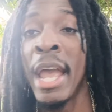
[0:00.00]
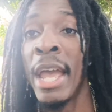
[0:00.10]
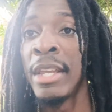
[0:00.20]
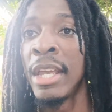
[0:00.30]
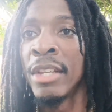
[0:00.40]

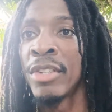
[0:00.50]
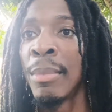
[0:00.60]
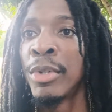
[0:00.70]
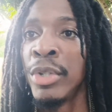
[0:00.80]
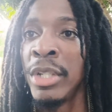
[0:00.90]
And yeah, he has
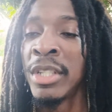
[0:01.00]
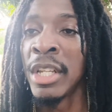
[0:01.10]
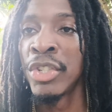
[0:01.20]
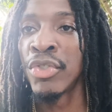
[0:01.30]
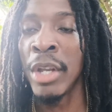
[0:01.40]
opportunity to
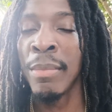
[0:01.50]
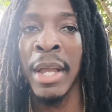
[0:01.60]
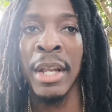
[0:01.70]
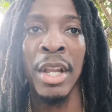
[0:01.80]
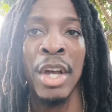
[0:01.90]
set it straight,
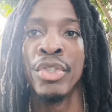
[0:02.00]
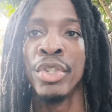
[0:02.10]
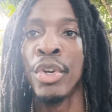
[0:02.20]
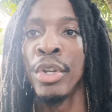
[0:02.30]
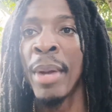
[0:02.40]
man, at the
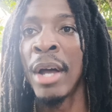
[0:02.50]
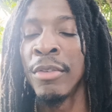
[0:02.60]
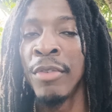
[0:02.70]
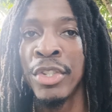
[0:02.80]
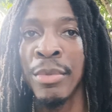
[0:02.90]
130 pound
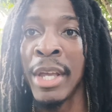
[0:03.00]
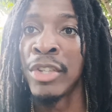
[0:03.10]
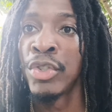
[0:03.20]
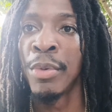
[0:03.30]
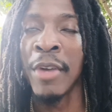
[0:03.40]
division, man,
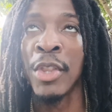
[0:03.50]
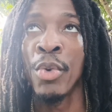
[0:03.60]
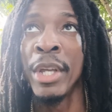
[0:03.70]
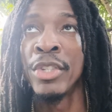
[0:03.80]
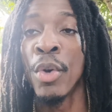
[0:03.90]
super featherweight.